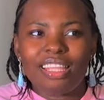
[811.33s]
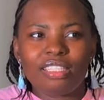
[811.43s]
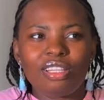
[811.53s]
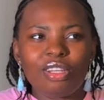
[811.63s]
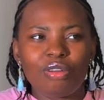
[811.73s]

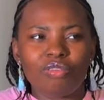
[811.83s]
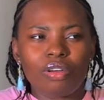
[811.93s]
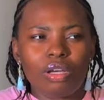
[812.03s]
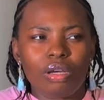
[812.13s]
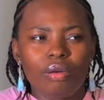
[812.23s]
There's a lot
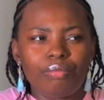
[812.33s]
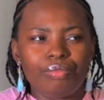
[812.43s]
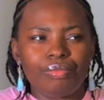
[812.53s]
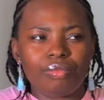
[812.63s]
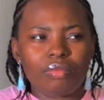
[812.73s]

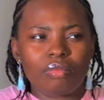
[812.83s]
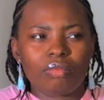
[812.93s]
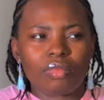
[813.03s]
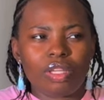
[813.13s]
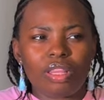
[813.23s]
of
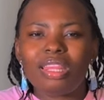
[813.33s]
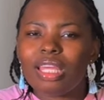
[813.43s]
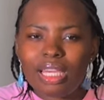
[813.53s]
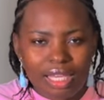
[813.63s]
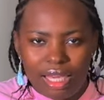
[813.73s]

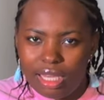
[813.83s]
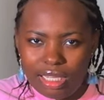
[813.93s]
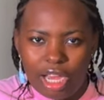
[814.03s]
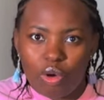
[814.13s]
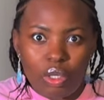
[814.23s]

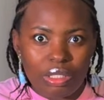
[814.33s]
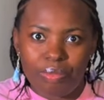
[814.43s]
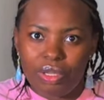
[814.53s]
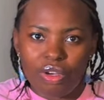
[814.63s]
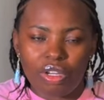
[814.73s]
thinking that goes
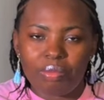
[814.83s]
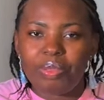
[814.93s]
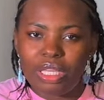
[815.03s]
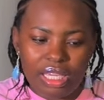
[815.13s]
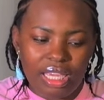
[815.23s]
beyond
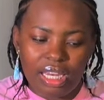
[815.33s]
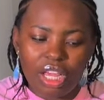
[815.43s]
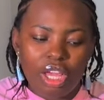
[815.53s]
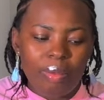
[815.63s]
picking